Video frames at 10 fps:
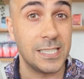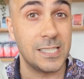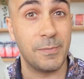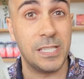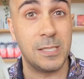that
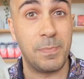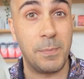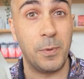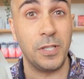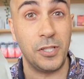some of these
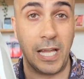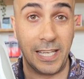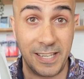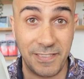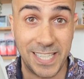people are
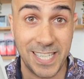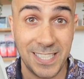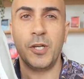living in.